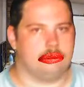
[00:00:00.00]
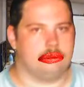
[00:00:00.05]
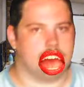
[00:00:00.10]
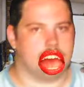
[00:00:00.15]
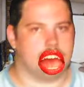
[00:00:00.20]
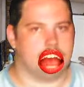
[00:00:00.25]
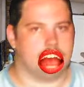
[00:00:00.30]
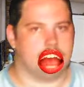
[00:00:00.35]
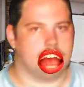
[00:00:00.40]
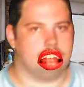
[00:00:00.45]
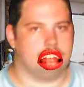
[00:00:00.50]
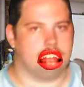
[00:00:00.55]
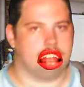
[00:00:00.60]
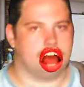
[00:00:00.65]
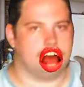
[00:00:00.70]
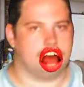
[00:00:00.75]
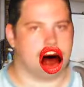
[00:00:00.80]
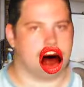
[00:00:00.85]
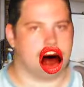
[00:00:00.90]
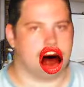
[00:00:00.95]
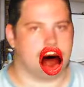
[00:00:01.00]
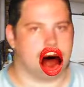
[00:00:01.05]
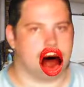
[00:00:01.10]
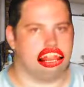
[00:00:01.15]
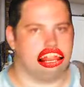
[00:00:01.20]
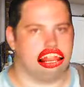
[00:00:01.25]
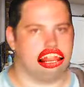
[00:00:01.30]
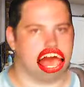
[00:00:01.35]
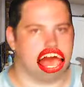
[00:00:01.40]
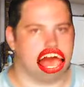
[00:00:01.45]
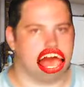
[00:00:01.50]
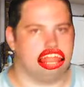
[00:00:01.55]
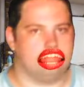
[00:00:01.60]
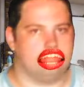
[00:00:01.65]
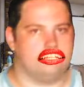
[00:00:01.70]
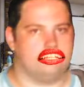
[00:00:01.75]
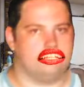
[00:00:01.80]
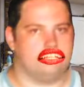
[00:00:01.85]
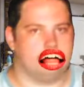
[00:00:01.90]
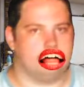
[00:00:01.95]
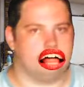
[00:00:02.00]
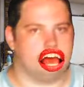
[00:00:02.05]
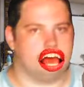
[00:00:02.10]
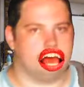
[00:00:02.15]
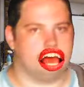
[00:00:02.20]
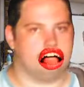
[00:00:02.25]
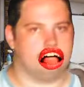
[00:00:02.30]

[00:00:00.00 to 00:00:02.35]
Was that his name? Did you say? Was it like Dinesh?